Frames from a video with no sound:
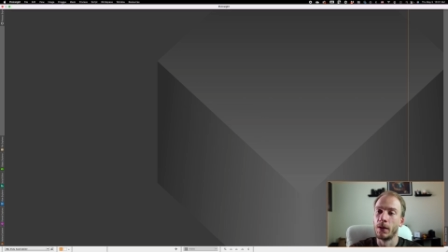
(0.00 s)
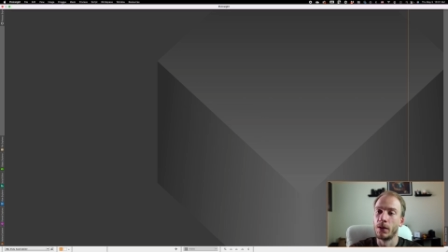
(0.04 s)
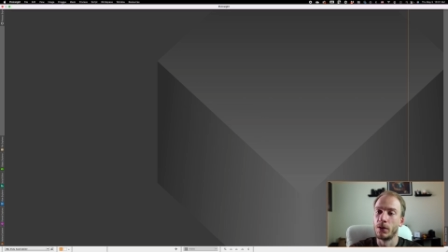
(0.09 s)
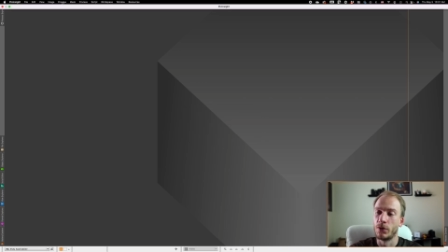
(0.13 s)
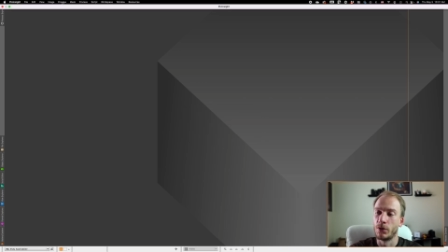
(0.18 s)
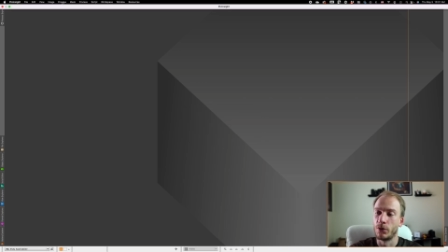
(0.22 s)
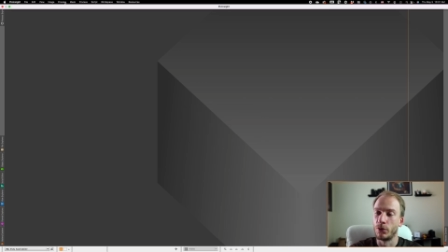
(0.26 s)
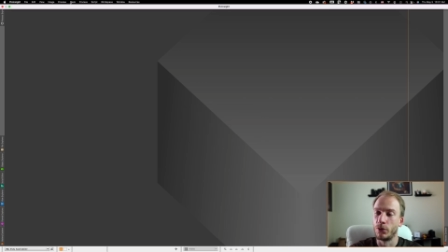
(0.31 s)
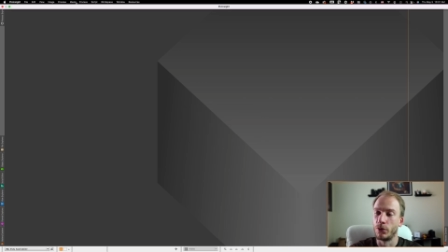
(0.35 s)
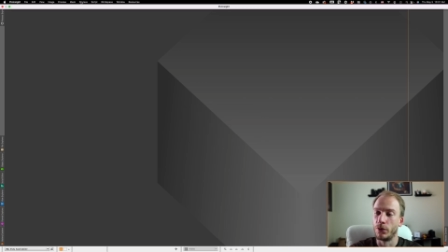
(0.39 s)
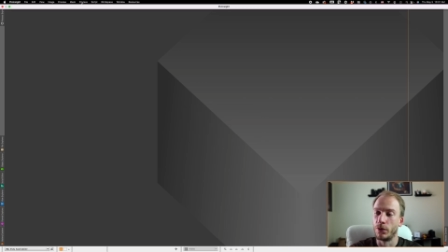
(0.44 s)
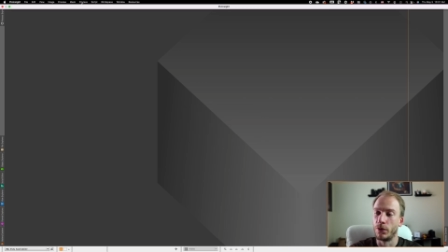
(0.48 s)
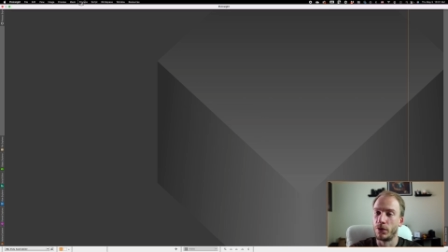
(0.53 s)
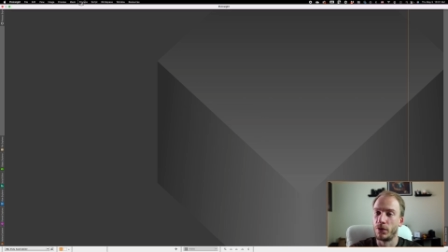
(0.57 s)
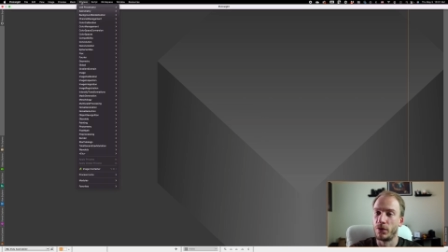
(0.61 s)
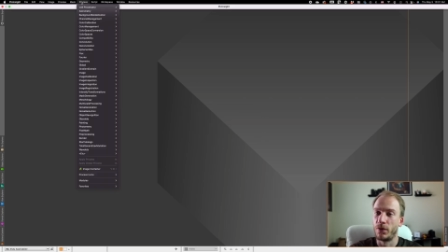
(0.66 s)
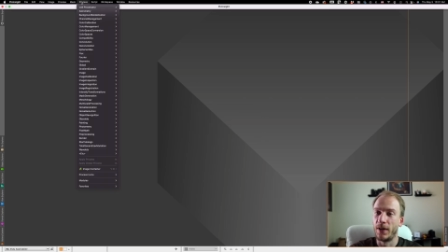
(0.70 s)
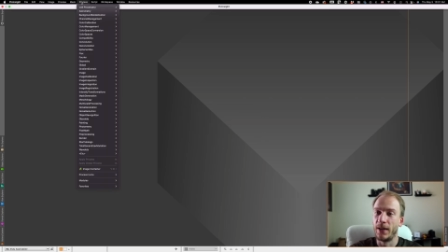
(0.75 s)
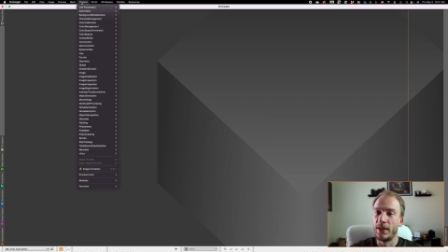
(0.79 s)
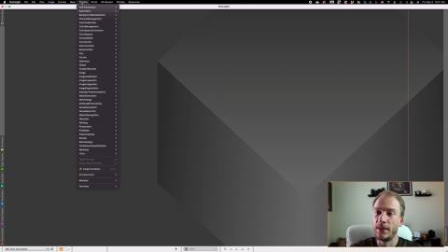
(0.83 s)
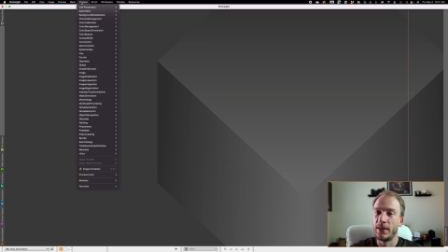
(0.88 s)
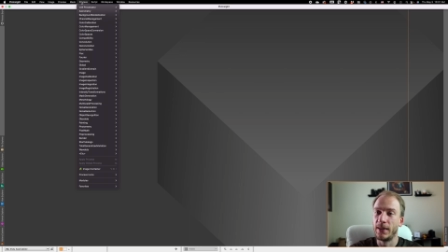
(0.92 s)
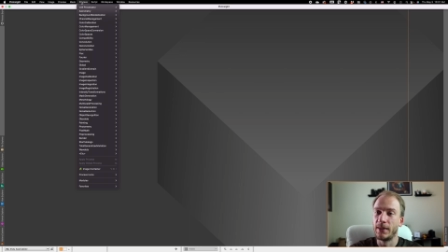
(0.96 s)
So
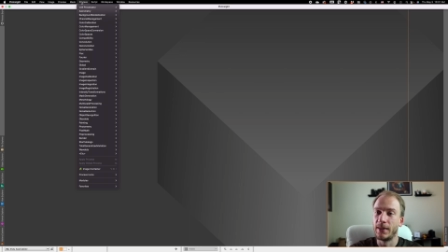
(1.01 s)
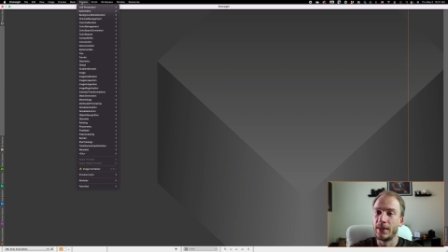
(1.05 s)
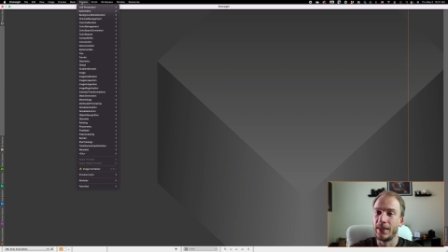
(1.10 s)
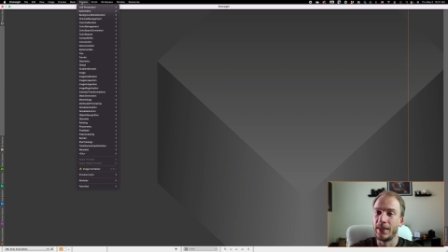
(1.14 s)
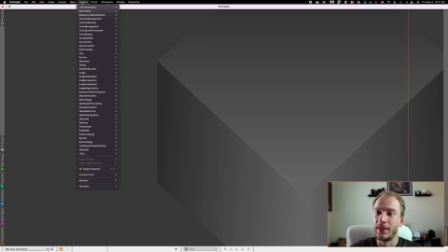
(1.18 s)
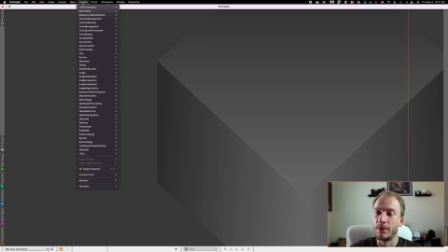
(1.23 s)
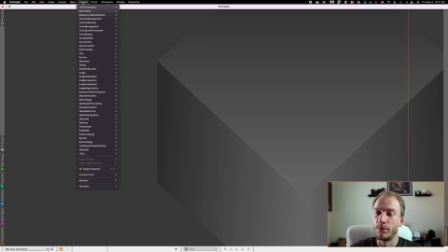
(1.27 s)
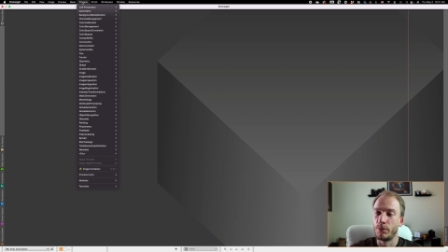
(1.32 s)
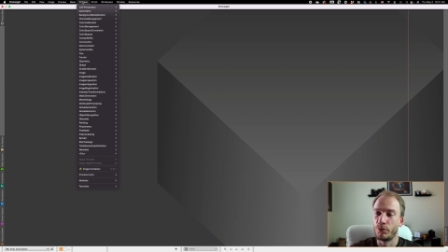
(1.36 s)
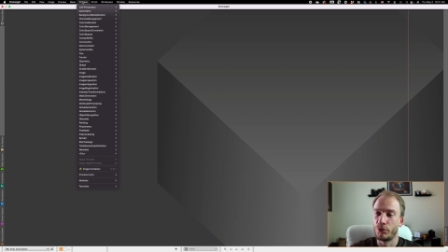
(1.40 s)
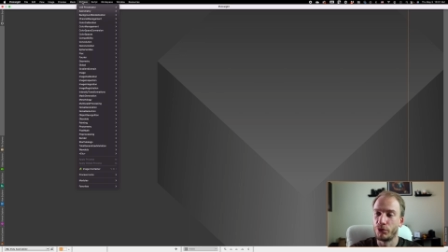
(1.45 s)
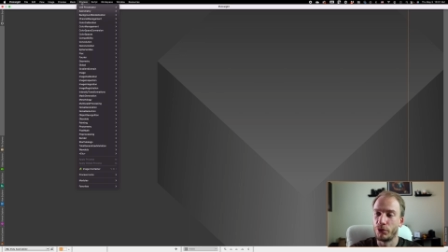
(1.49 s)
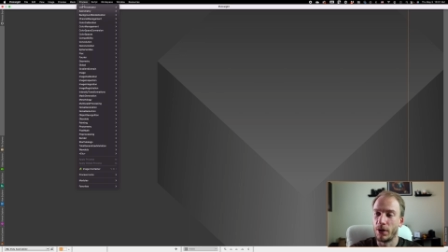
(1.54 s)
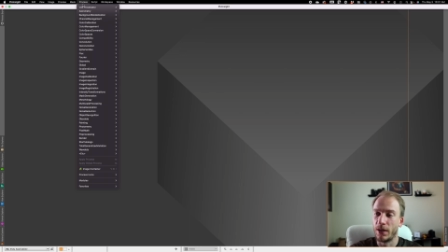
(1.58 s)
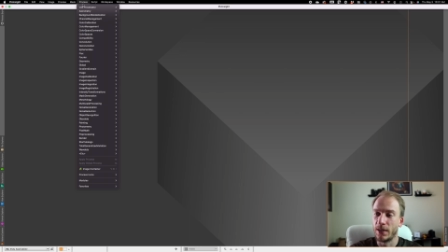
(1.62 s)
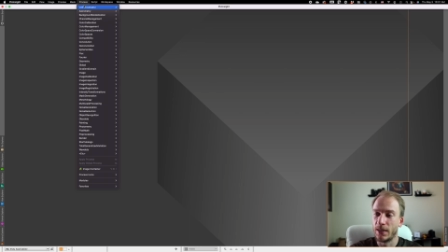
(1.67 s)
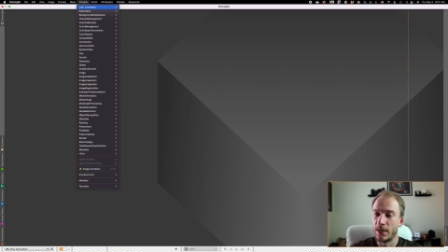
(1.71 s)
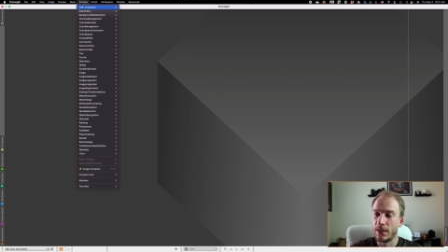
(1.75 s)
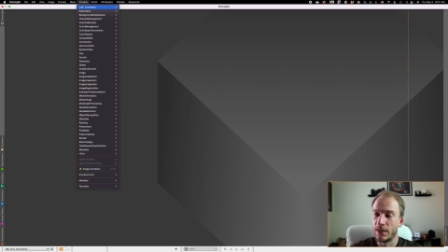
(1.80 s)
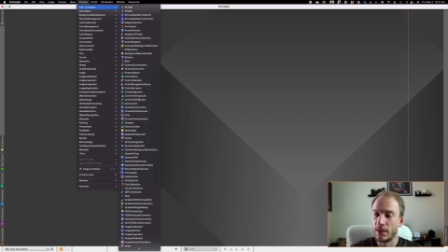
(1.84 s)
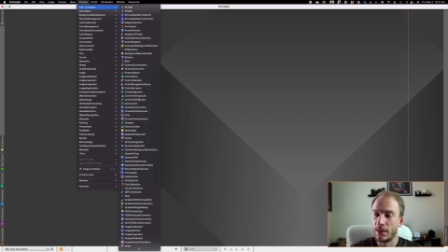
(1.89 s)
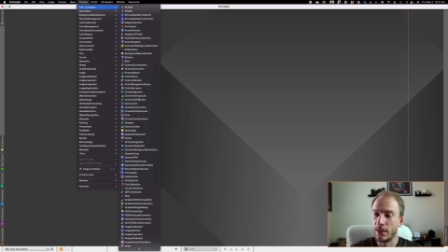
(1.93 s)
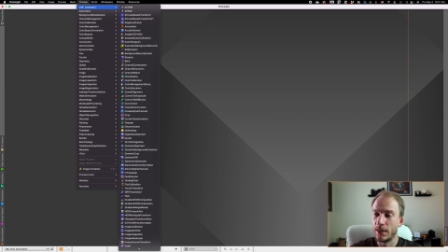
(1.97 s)
find it in
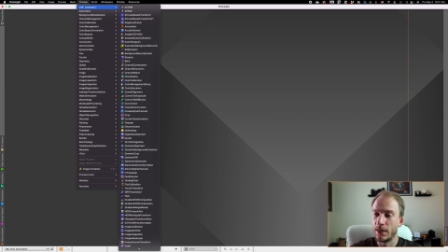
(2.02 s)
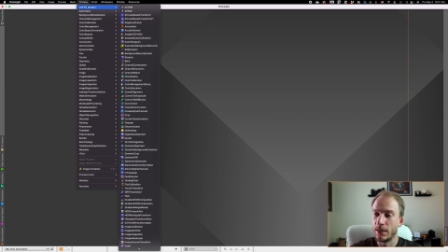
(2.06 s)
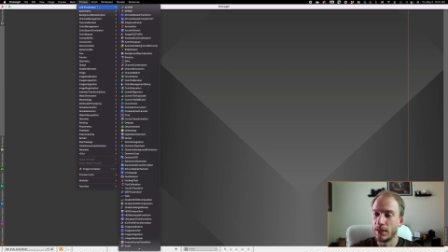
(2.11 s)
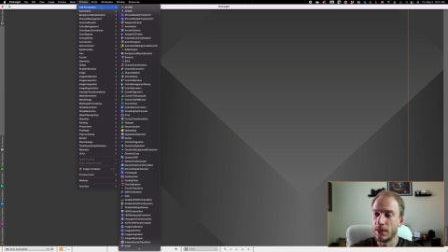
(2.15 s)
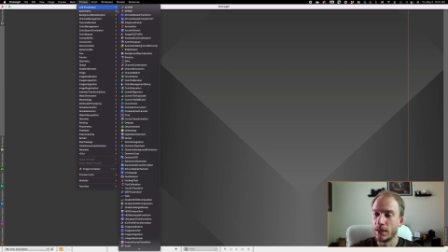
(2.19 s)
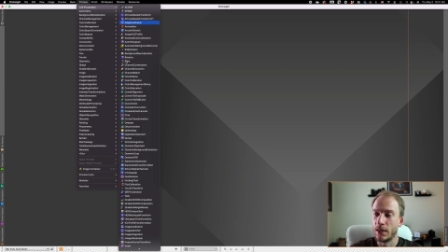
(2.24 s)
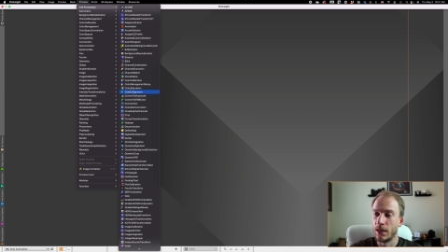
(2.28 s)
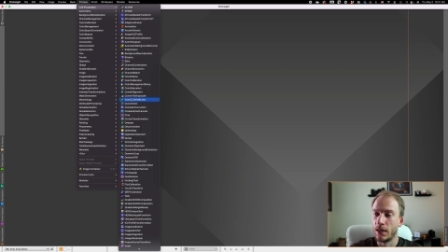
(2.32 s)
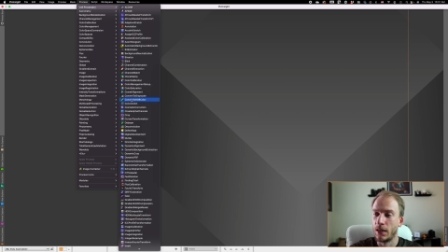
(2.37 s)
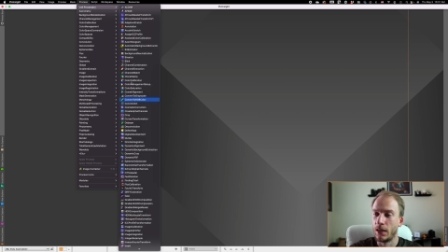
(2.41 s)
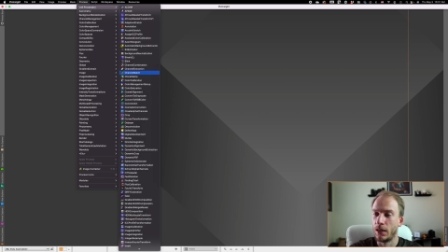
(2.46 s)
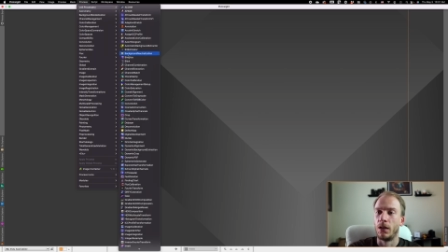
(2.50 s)
processes,